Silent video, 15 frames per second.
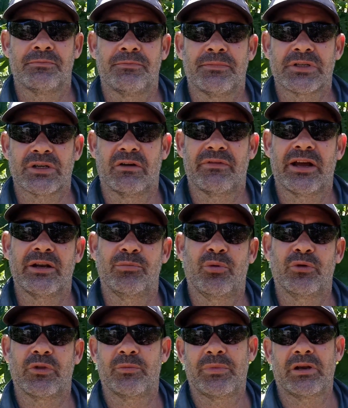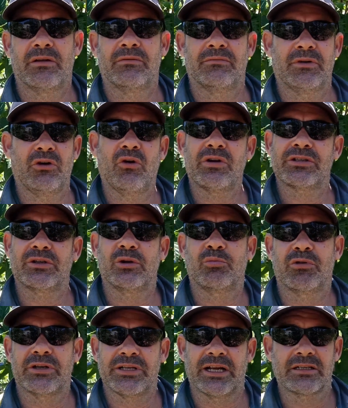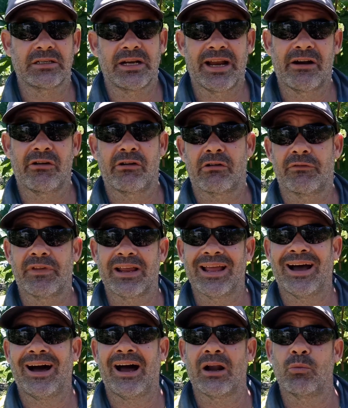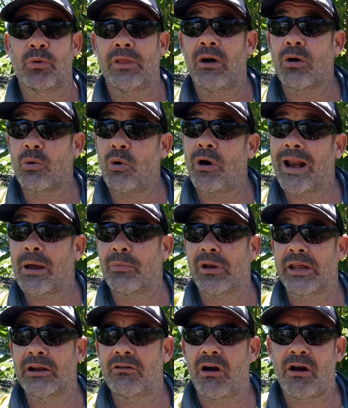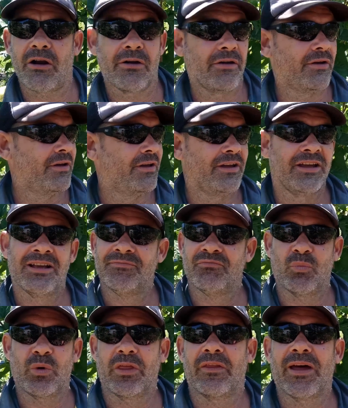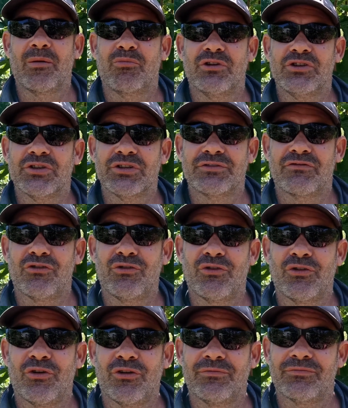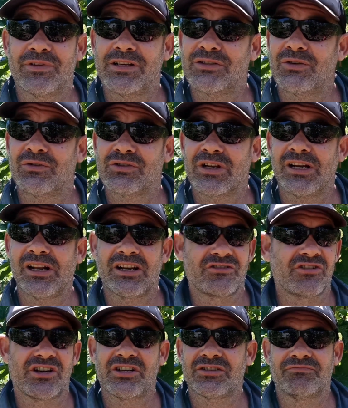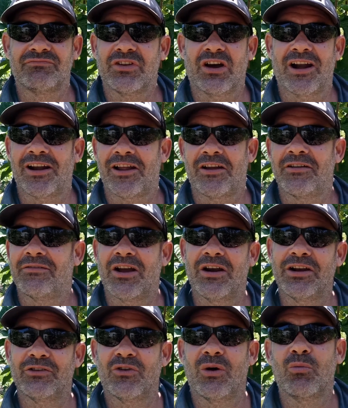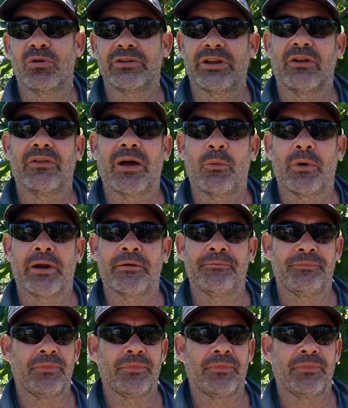So I've had to put them in a nice little protected area of the garden where they'll quite happily grow. Whether they produce fruit or not, these little seedling trees, I don't know. Only time will tell that one.